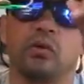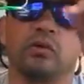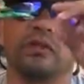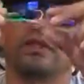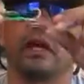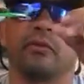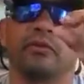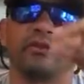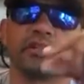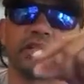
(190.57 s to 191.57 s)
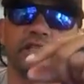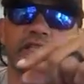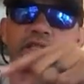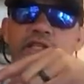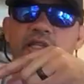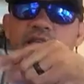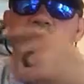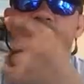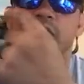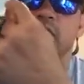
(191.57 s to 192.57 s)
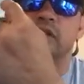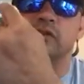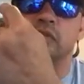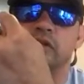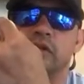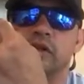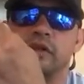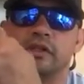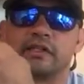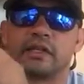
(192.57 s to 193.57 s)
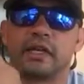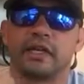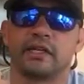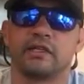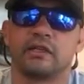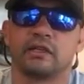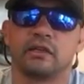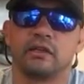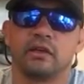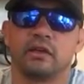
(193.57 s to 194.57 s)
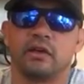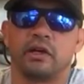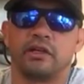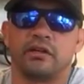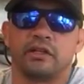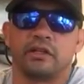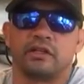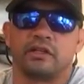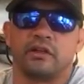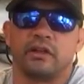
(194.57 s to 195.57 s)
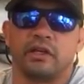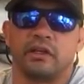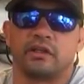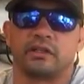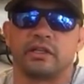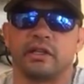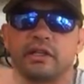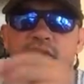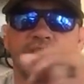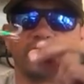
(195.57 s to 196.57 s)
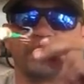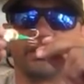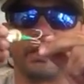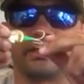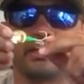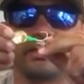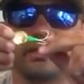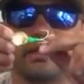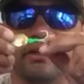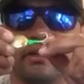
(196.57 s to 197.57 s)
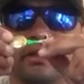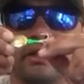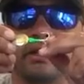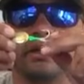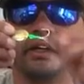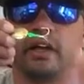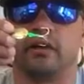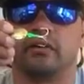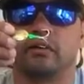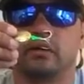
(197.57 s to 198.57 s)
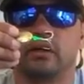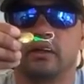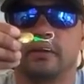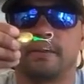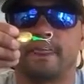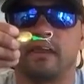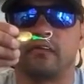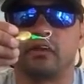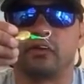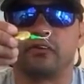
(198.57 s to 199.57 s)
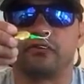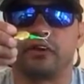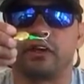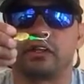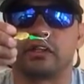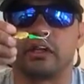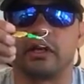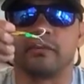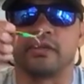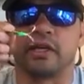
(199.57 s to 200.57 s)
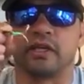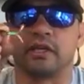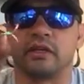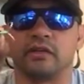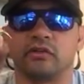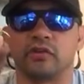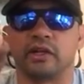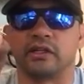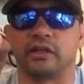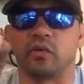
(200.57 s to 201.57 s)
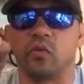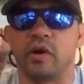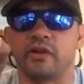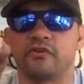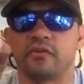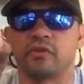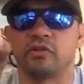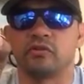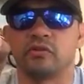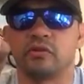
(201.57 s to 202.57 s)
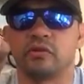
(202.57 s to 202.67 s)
only time a fish can see that is when they're on the sides or underneath or the other side, okay? Just like this here. Now, if you're a fish and I'm taking it directly away from you